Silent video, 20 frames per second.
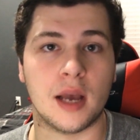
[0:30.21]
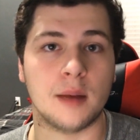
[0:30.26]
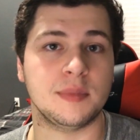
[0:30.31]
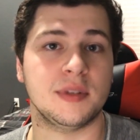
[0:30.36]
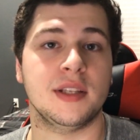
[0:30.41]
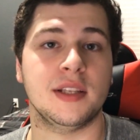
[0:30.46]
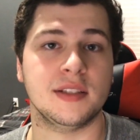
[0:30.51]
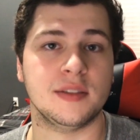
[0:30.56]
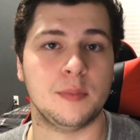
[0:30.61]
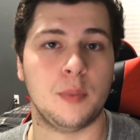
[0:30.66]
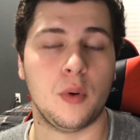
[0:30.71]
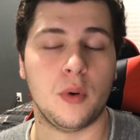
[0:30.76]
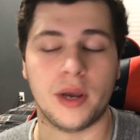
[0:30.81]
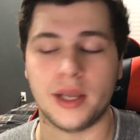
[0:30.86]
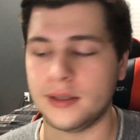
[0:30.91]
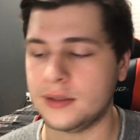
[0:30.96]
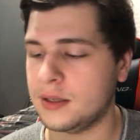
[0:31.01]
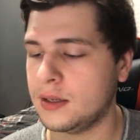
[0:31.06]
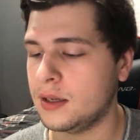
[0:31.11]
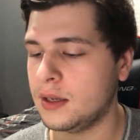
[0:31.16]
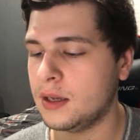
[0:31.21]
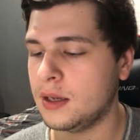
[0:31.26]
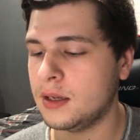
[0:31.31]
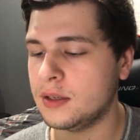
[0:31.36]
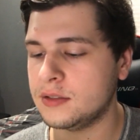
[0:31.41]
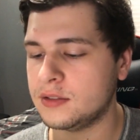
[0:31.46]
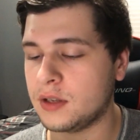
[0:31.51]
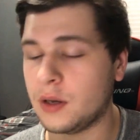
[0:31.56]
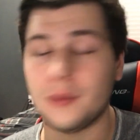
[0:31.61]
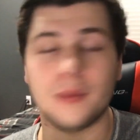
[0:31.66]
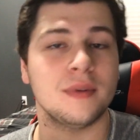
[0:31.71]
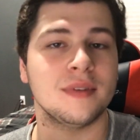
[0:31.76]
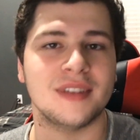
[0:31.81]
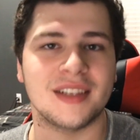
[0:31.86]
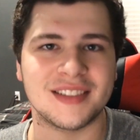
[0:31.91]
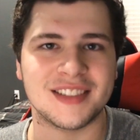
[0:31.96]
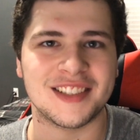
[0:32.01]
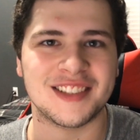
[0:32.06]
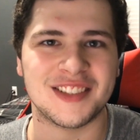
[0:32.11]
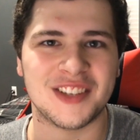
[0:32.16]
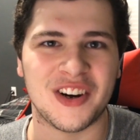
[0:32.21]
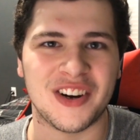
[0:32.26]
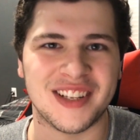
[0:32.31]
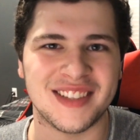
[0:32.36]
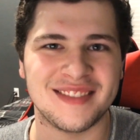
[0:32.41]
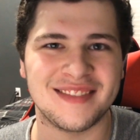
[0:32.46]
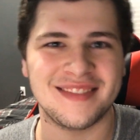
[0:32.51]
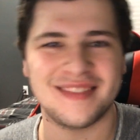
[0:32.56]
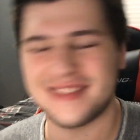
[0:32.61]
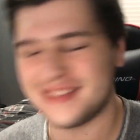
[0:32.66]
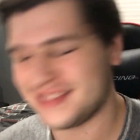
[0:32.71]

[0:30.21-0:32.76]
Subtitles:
up to this point. So let's get started.